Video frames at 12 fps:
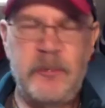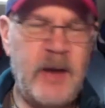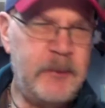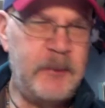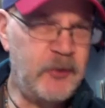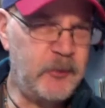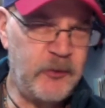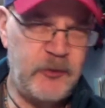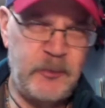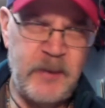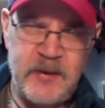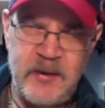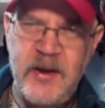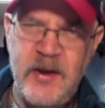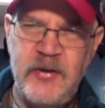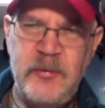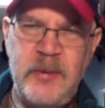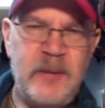a pipe dream to expect
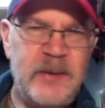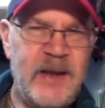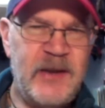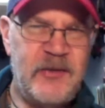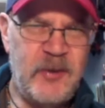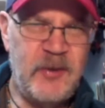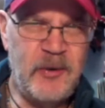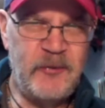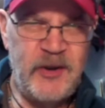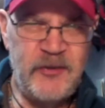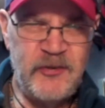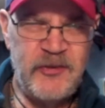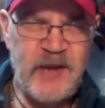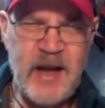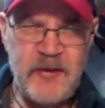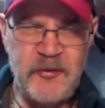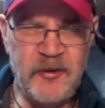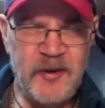to be able to get someone of his
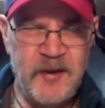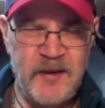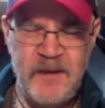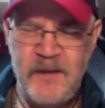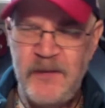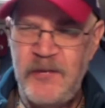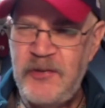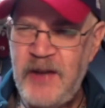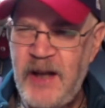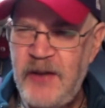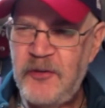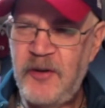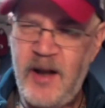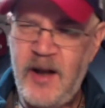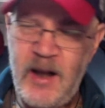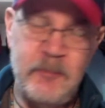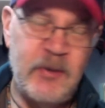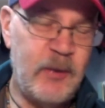stature
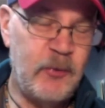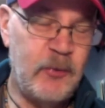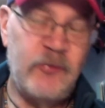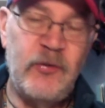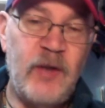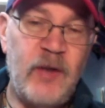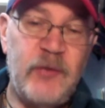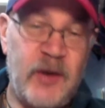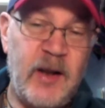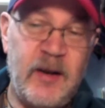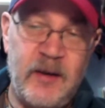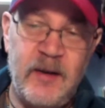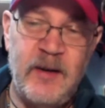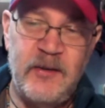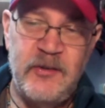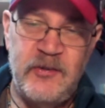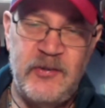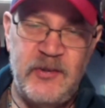on, but I would have loved to
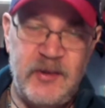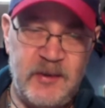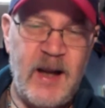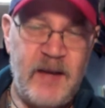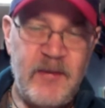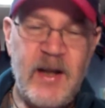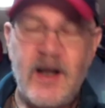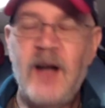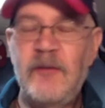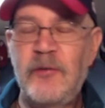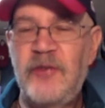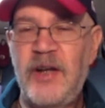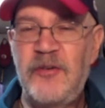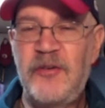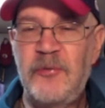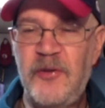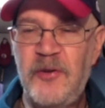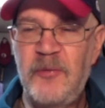have that
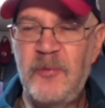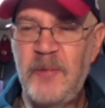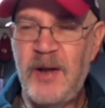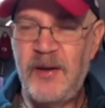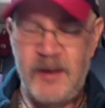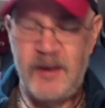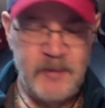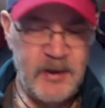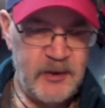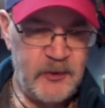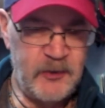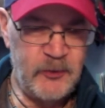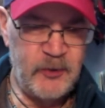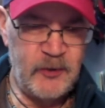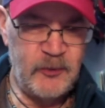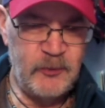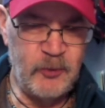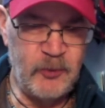conversation with him about his
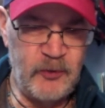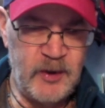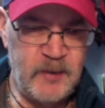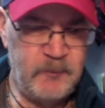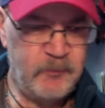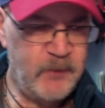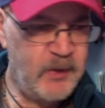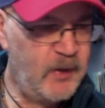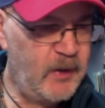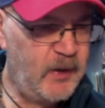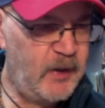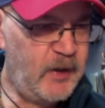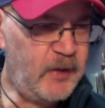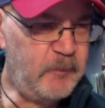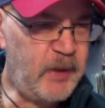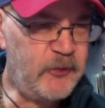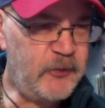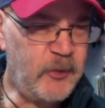role in
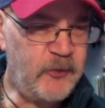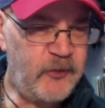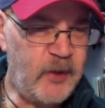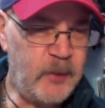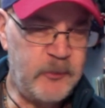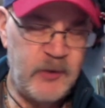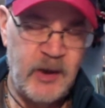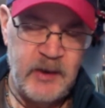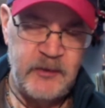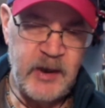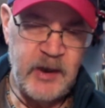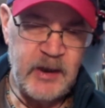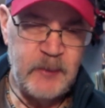baseball films. Dan